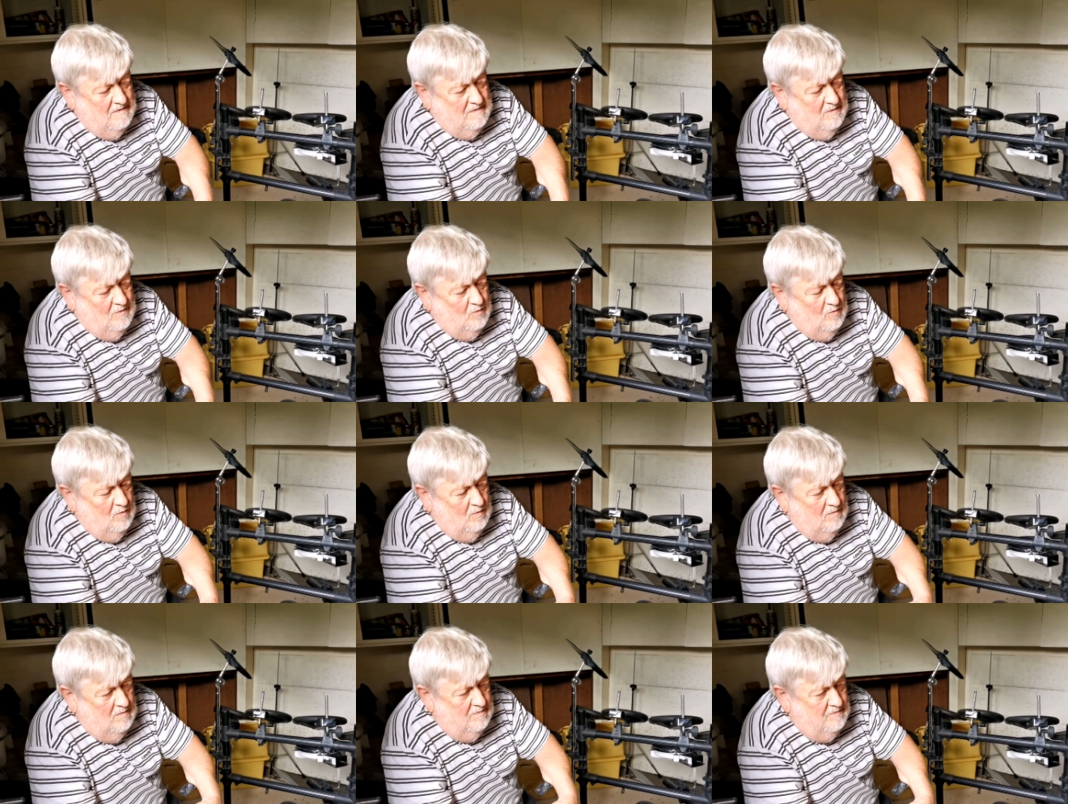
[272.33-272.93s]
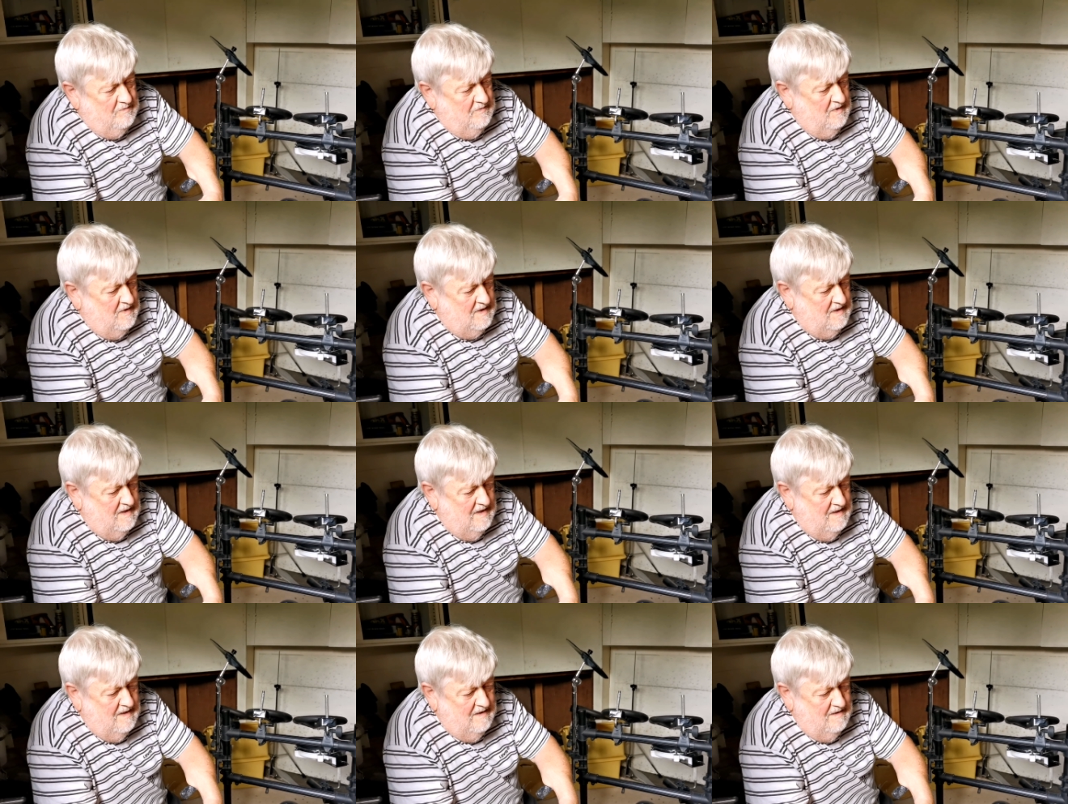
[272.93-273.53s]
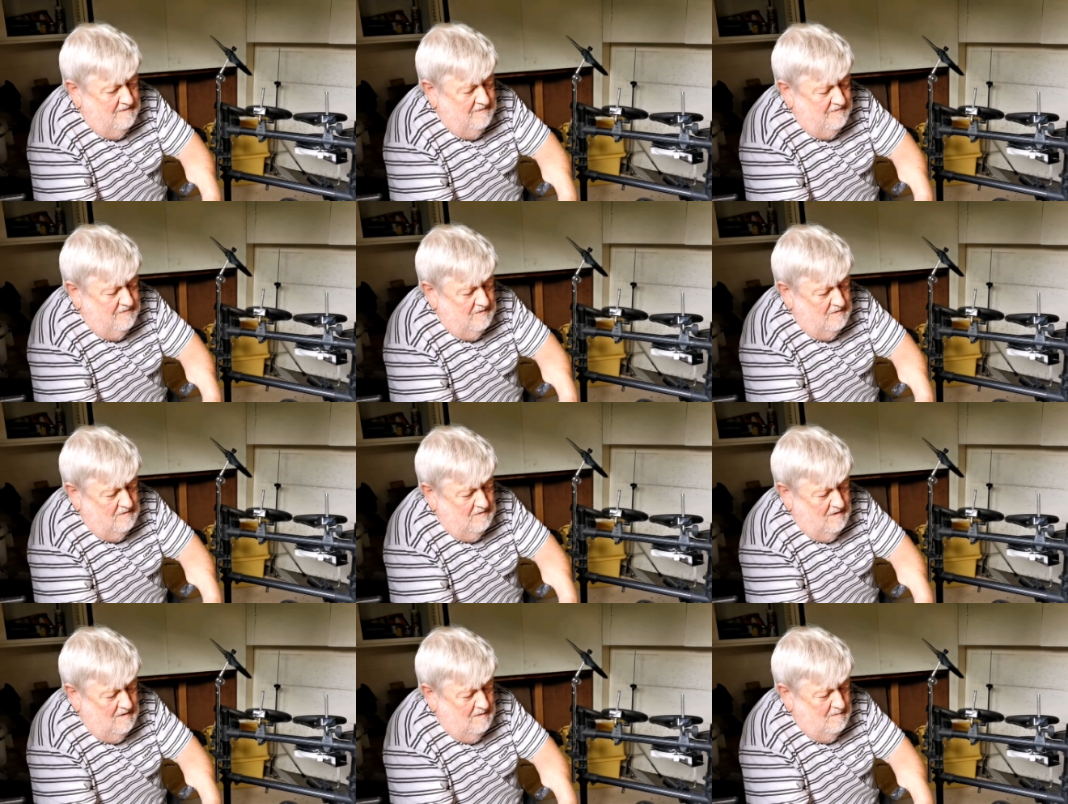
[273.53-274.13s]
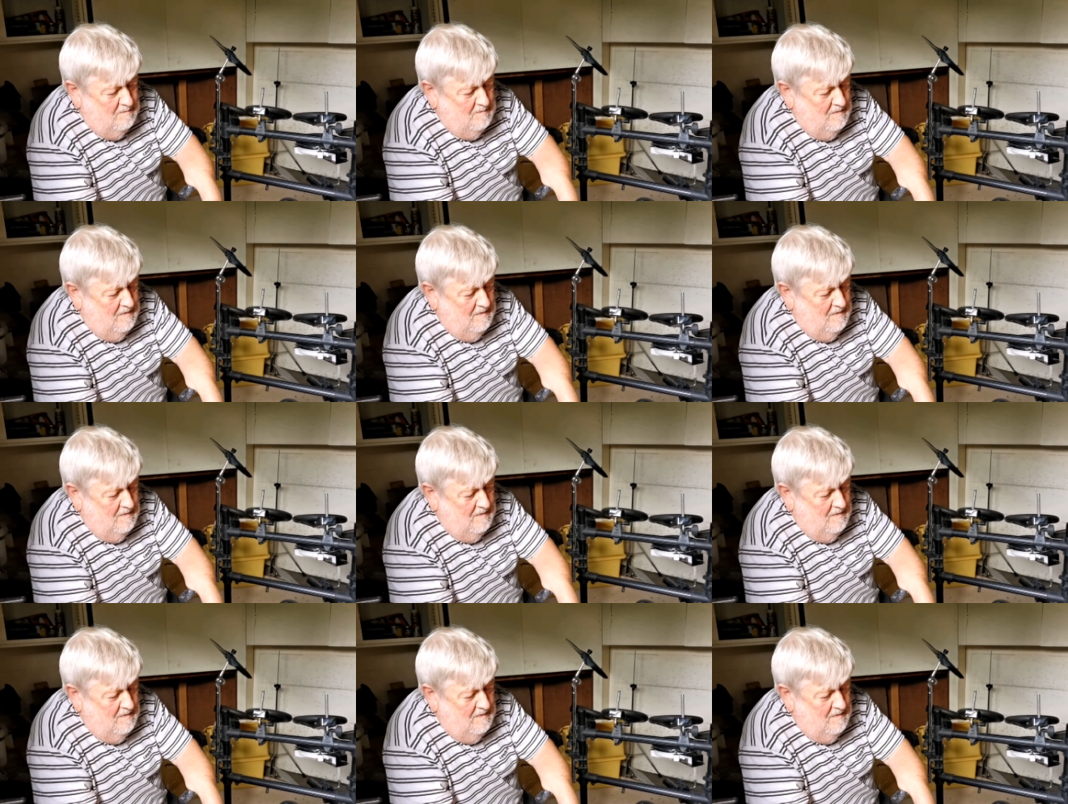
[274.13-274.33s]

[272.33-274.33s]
all the gear for,